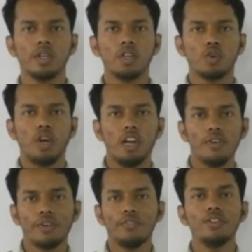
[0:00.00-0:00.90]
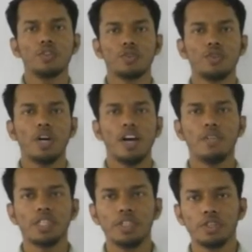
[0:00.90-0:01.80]
So hello everyone. So I am
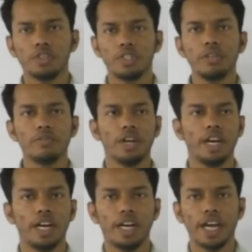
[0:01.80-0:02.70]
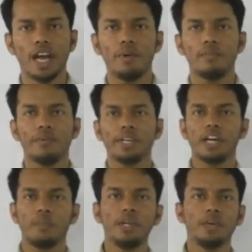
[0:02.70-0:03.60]
Isal Chorsia and I am in Perfect
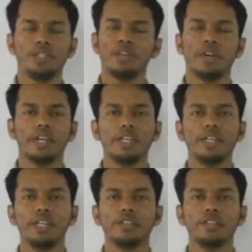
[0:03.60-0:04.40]
Academy Chemistry faculty.